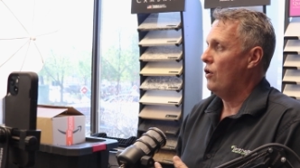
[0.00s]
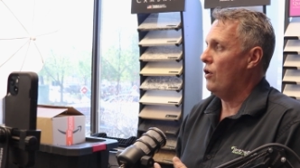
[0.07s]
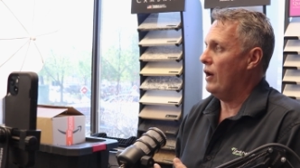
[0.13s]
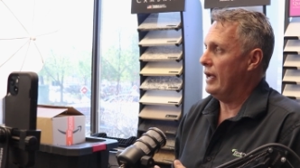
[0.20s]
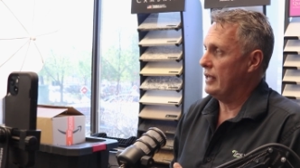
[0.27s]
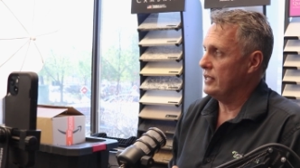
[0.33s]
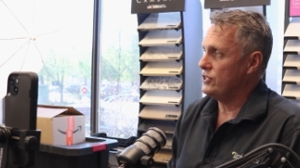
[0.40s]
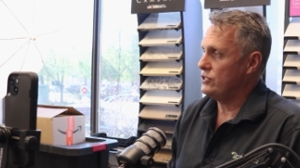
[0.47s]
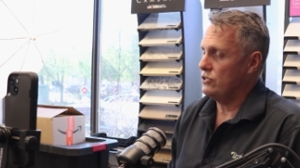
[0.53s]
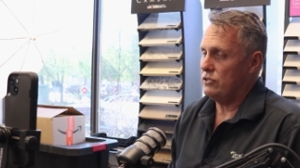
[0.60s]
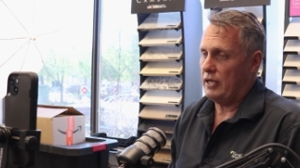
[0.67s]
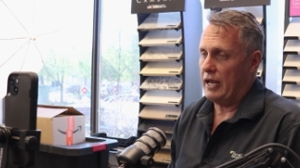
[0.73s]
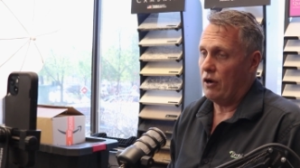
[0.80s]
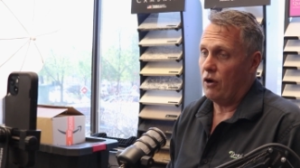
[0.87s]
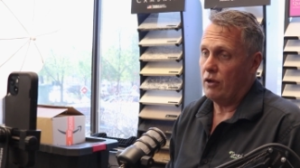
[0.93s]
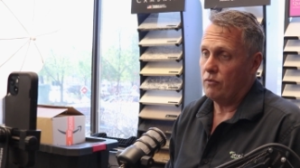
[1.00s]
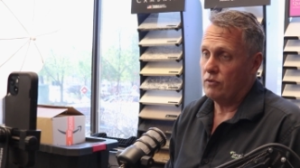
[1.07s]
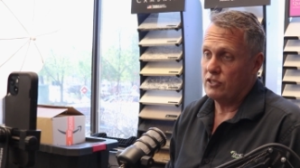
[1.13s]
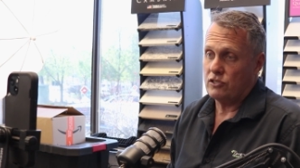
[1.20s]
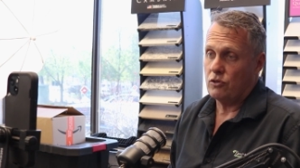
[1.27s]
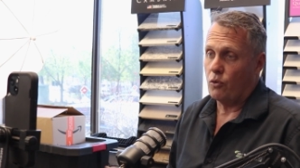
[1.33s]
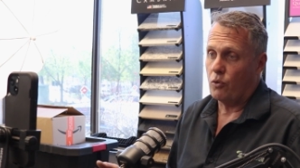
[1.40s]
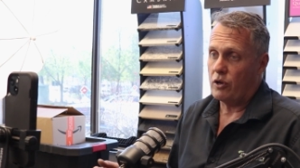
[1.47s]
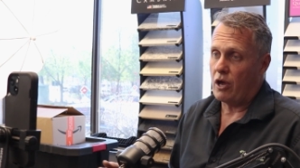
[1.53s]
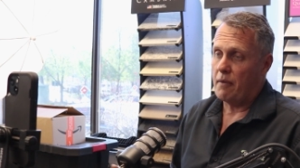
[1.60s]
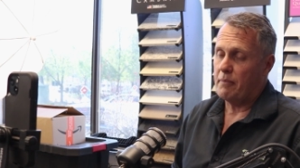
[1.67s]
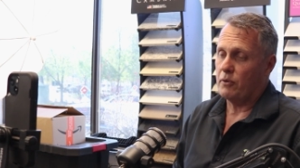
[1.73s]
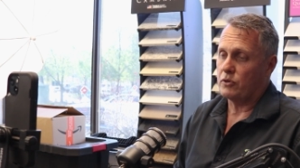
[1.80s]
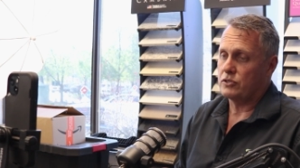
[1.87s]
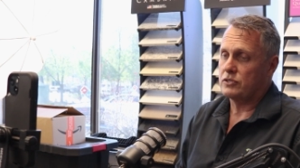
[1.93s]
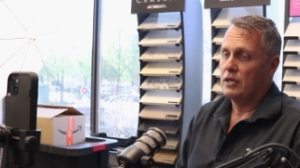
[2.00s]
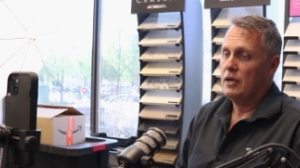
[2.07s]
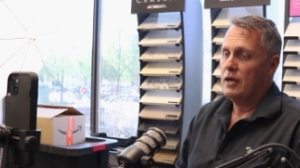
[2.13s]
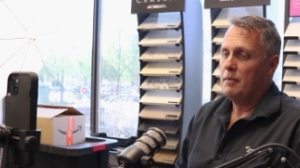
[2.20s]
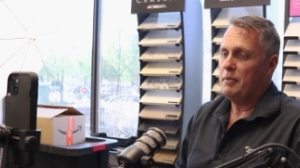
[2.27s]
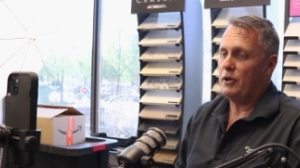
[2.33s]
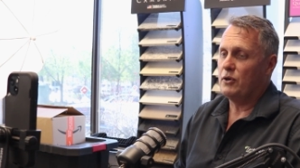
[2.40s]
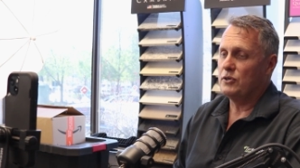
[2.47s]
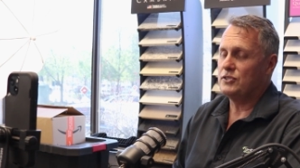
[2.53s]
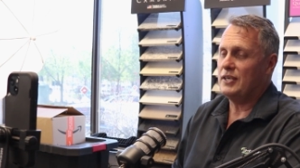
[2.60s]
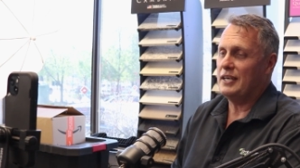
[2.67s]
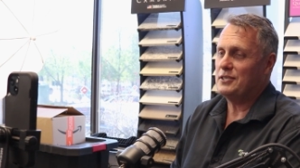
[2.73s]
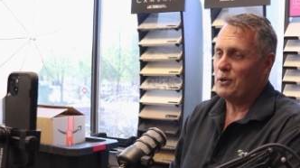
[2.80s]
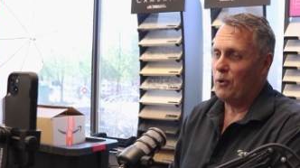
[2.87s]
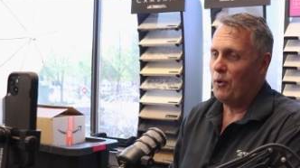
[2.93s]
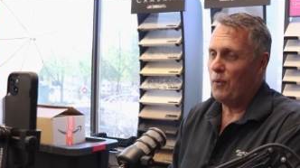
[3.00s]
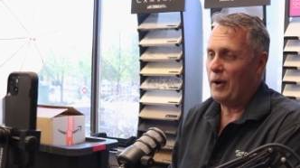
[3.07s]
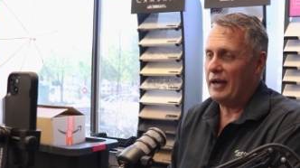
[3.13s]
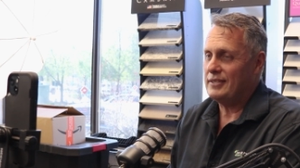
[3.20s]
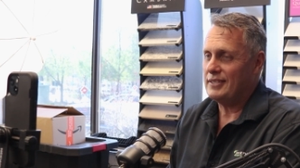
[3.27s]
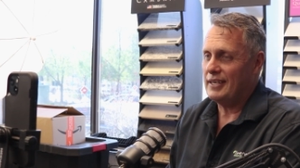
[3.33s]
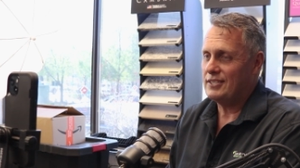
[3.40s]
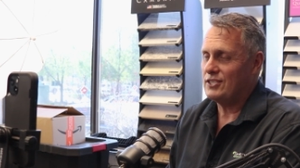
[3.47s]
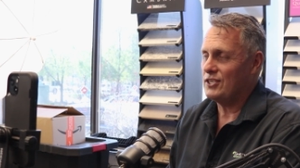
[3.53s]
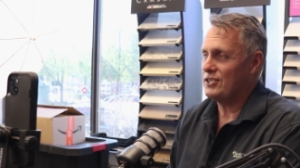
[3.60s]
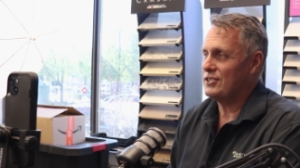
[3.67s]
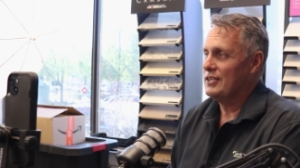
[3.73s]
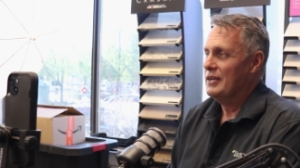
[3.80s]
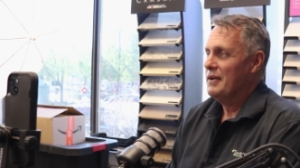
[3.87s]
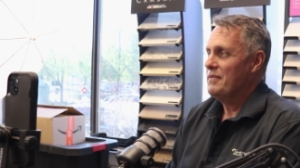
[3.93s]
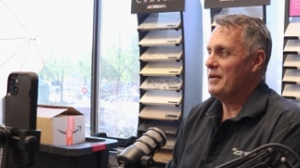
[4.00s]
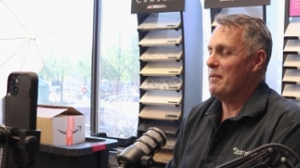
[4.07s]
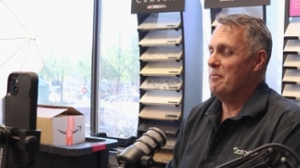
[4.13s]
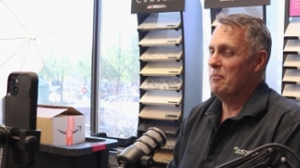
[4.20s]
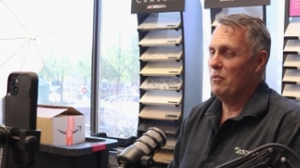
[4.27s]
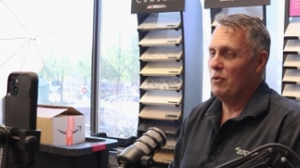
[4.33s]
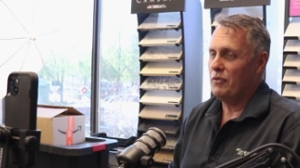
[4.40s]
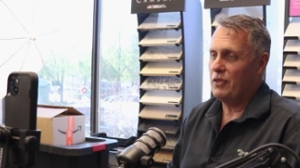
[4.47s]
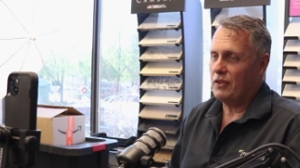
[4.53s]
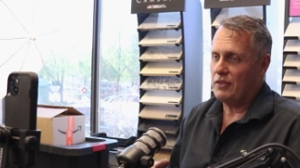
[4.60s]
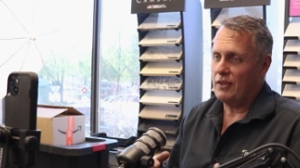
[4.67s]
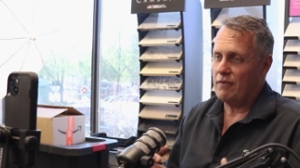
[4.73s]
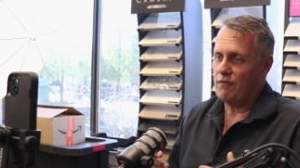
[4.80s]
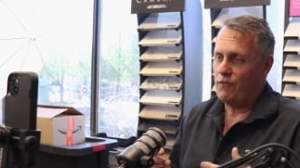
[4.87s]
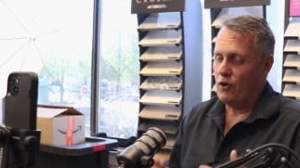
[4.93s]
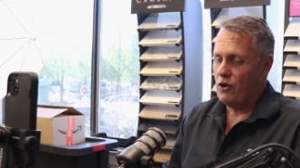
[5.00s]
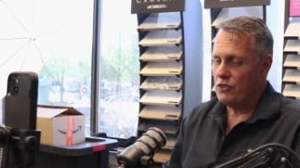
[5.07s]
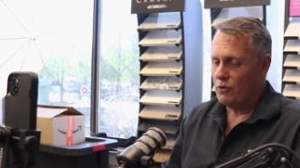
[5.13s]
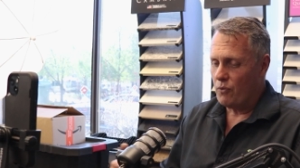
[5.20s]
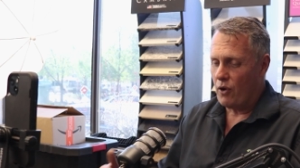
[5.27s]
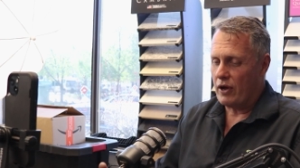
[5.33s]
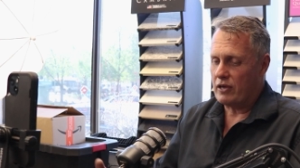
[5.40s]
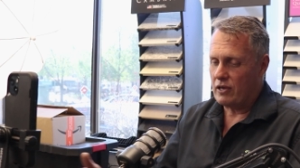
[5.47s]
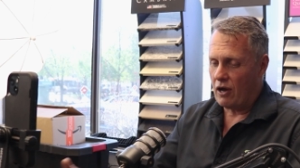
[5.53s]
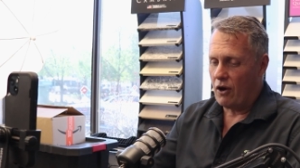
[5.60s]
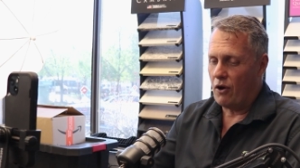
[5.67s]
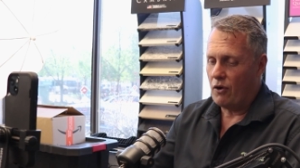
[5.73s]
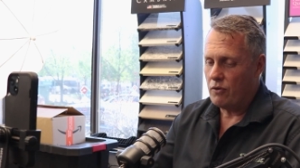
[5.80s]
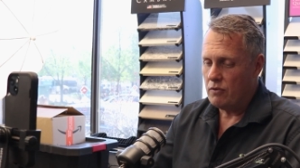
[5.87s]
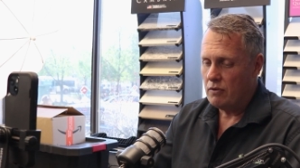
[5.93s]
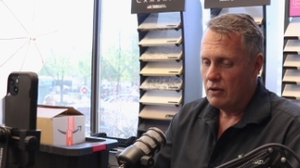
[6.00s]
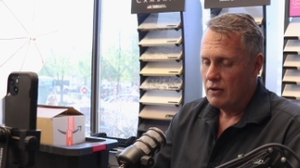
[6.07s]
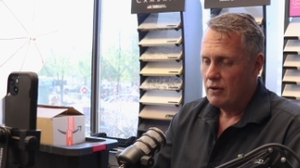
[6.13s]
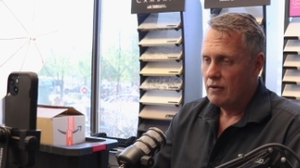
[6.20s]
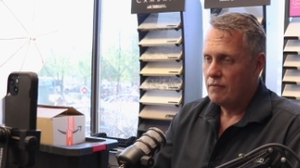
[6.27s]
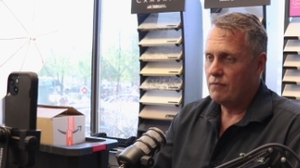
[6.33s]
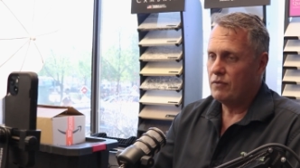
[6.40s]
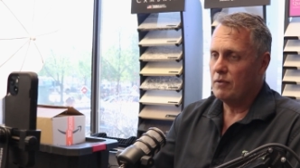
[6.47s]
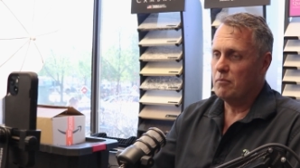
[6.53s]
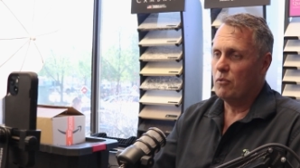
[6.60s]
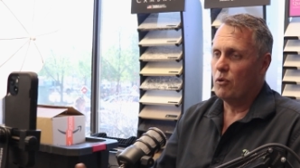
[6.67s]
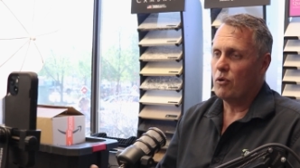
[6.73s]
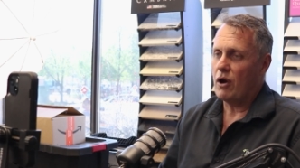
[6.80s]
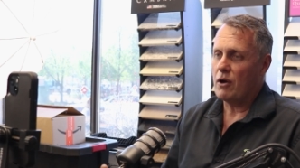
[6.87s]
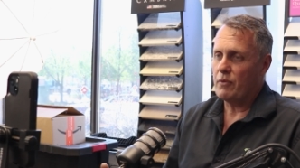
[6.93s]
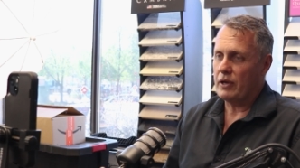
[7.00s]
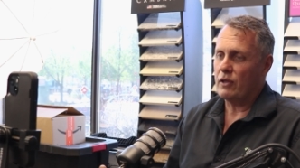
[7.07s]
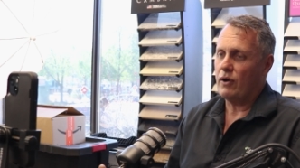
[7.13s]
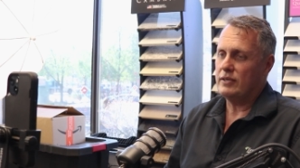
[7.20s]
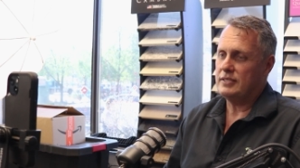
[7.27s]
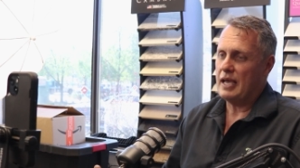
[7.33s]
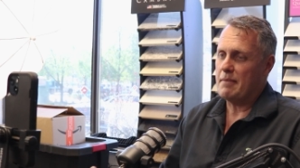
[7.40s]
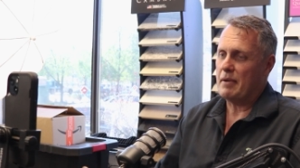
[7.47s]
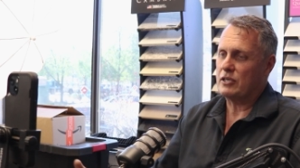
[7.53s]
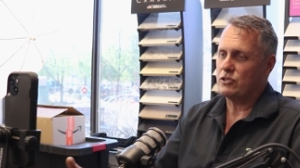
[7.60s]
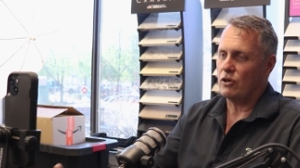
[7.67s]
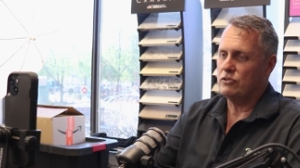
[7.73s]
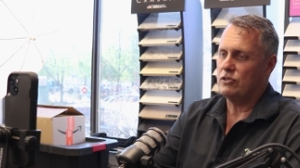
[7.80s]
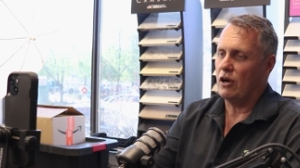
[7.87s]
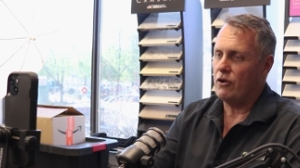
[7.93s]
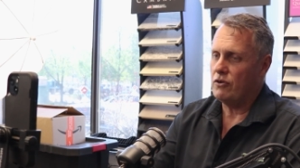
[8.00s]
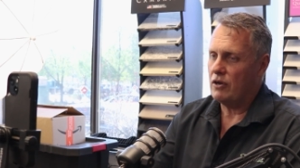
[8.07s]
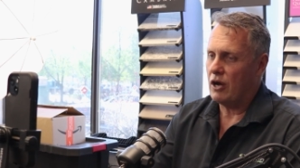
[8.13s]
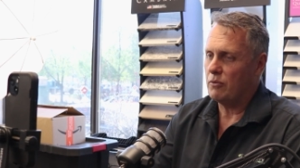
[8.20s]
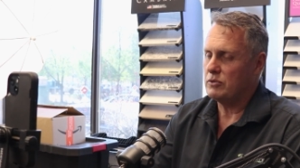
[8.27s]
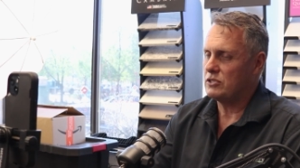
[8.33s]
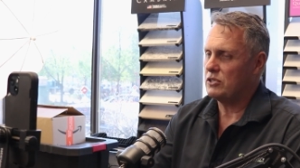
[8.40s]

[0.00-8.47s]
I listen and I listen to audiobooks because there's always it's just more, the, the further I go, the more I realize how much I don't know.